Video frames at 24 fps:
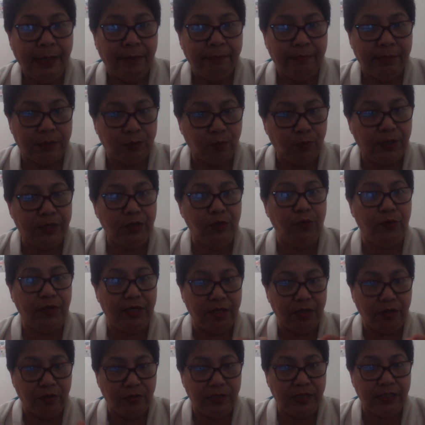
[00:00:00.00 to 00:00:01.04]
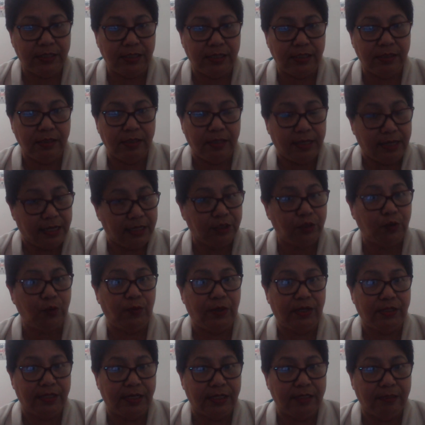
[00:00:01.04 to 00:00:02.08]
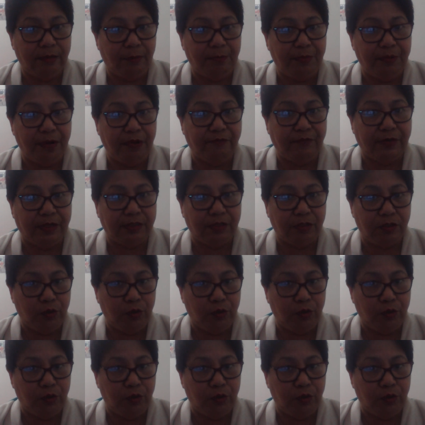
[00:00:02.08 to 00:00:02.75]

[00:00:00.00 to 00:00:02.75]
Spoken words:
But when you increase it, yes, you will get the profit.